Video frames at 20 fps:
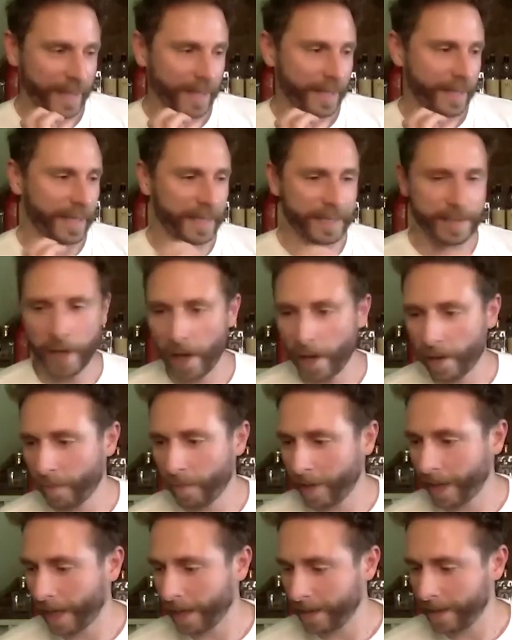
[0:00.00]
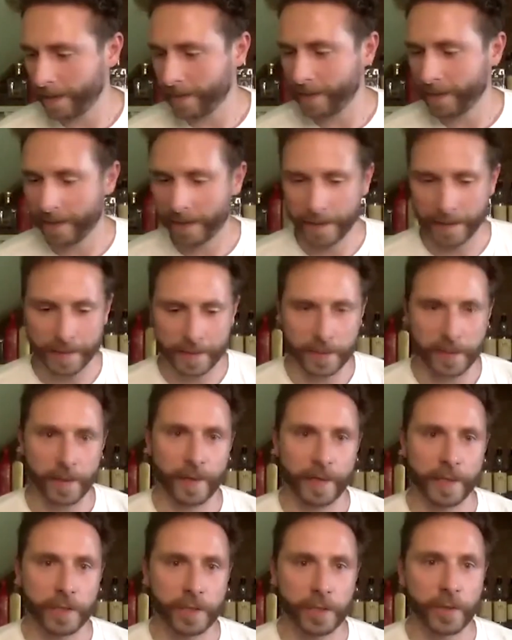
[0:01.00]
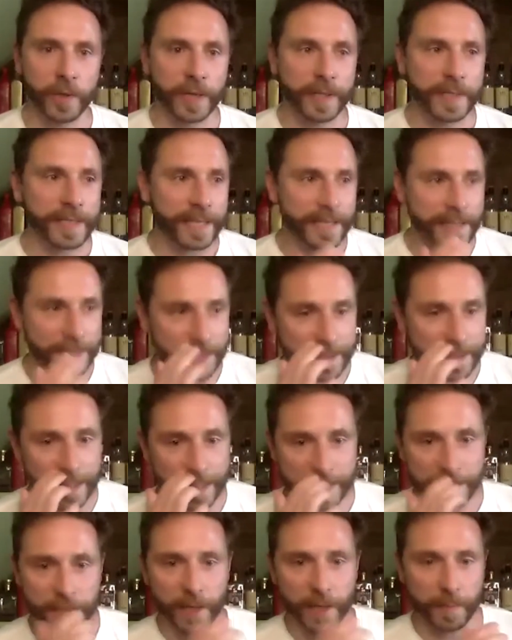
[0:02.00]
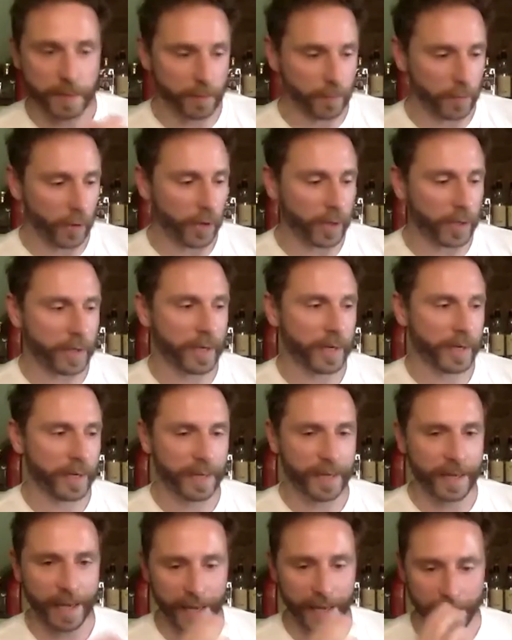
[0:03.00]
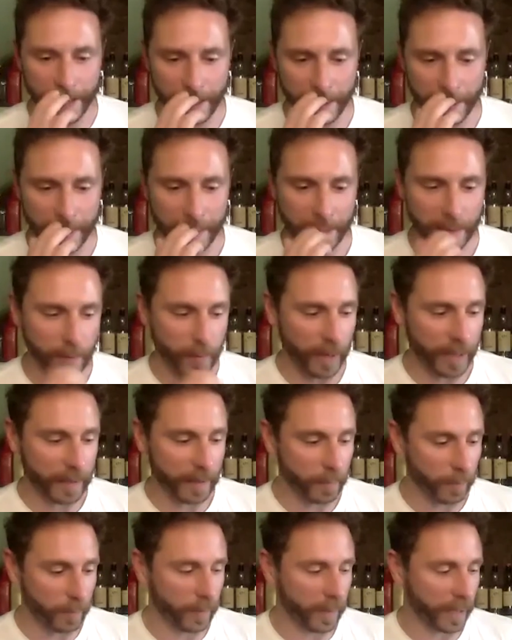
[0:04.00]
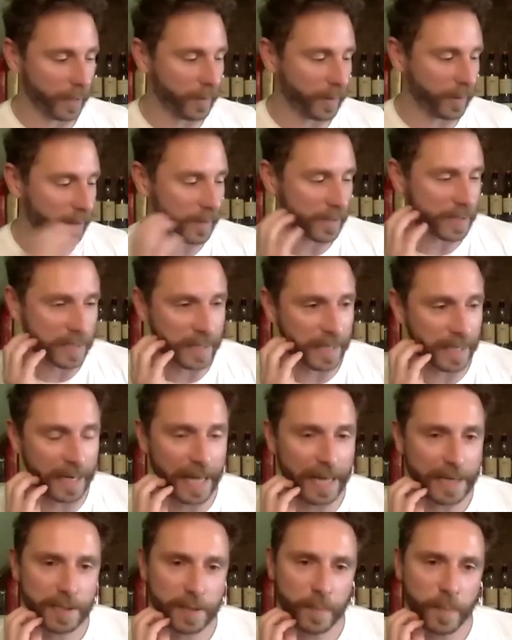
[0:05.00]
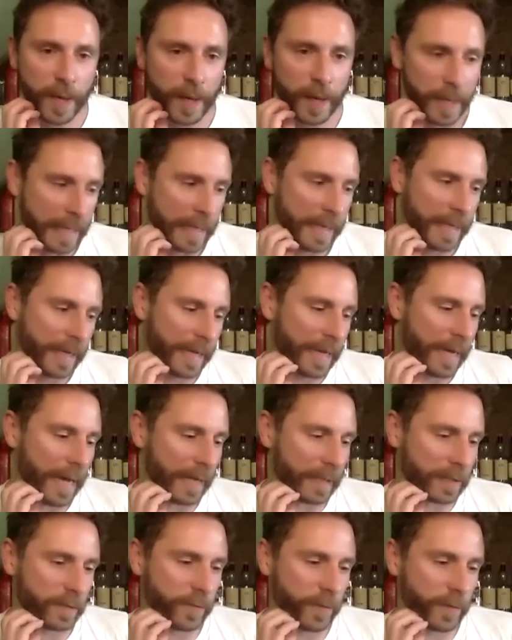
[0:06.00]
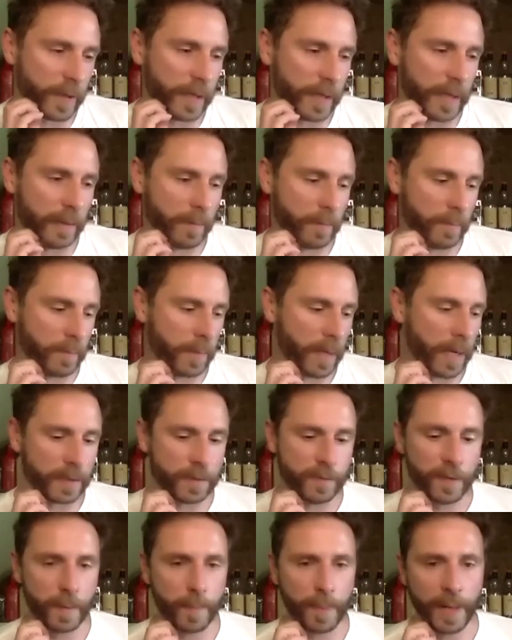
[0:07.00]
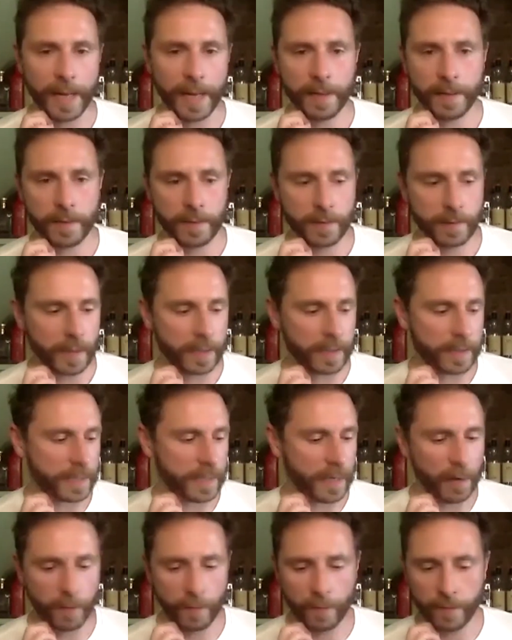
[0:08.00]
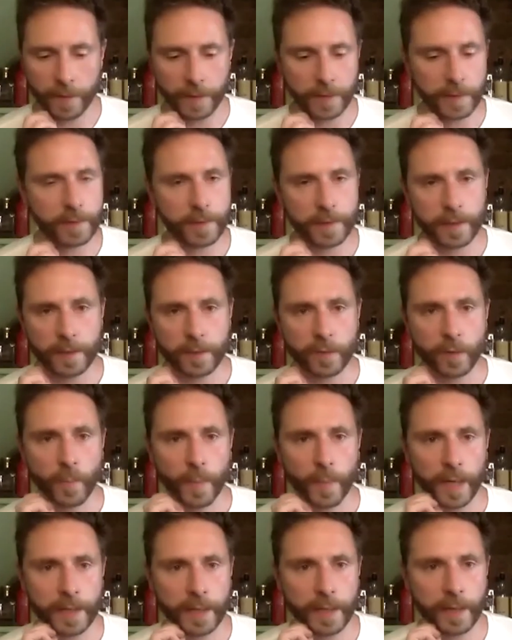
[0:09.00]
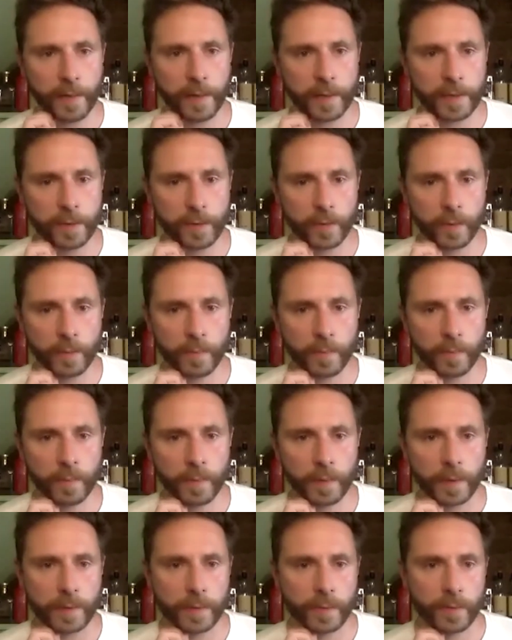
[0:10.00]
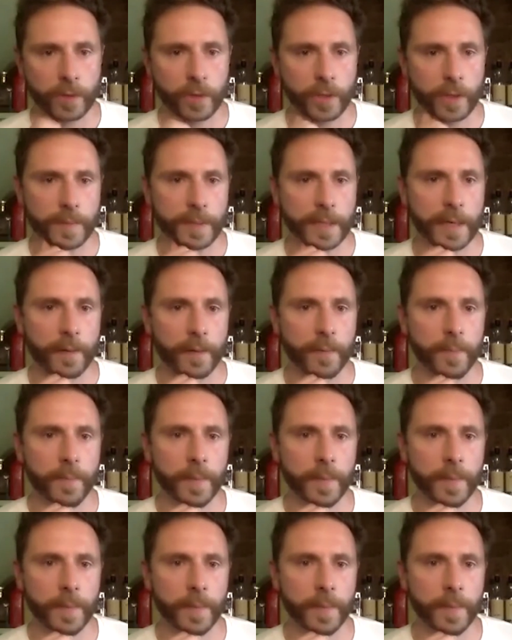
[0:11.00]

There's colouring added to ensure consistency in terms of look and the way the liquid looks in the glass. But as for the blend itself, it's all made here and it's all shipped out,